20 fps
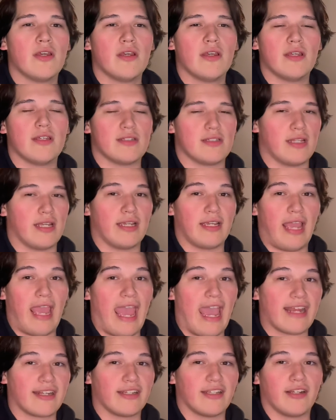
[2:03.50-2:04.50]
is like
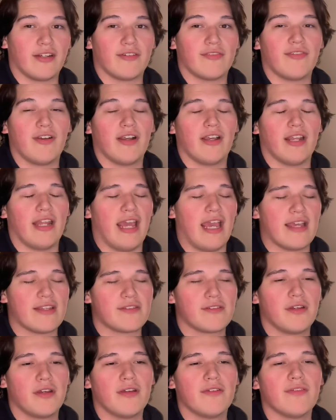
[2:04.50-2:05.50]
acting her fucking
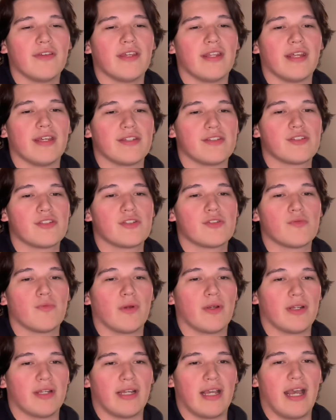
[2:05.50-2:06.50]
ass off, and I
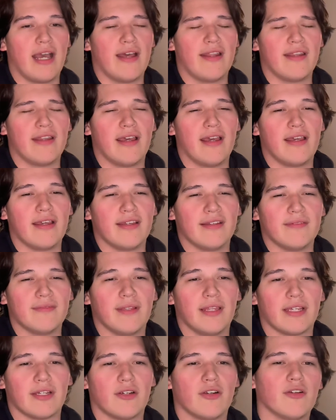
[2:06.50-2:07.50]
swear to God, I
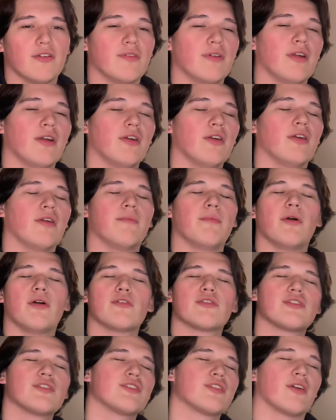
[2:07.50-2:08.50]
like her
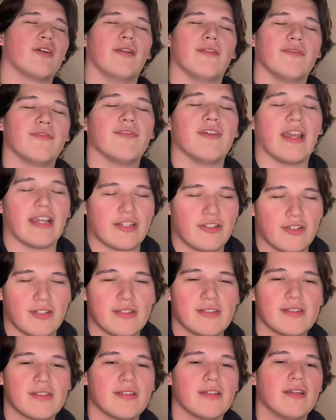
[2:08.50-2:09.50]
emotions are
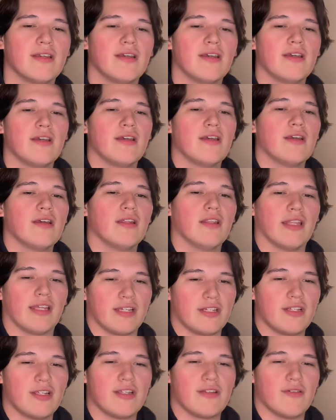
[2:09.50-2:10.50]
infectious.
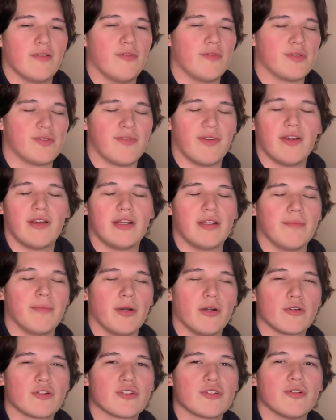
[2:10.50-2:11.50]
Like it was very
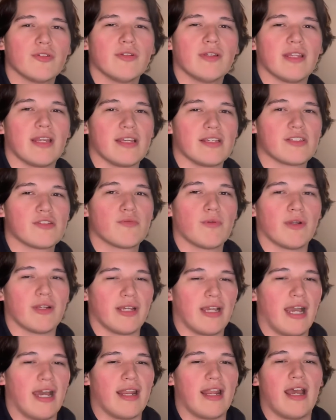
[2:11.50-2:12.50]
emotional, and I swear to
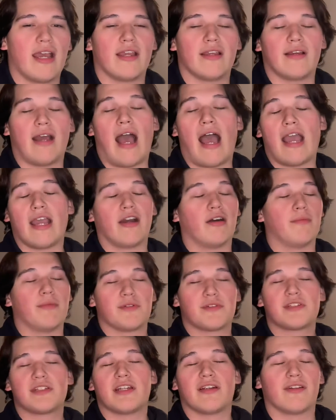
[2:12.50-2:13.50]
God, I
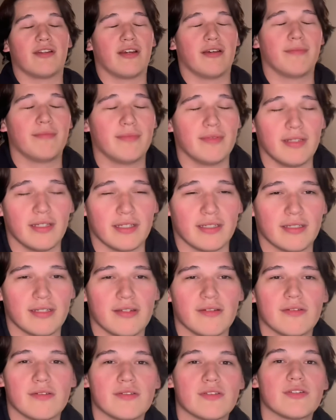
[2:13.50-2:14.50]
almost teared up. Like
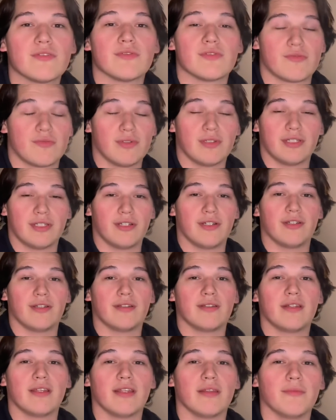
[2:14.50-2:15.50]
she was really good
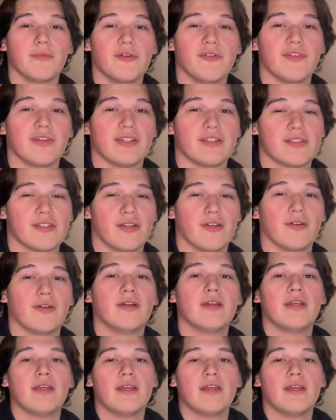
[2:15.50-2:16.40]
in the movie, so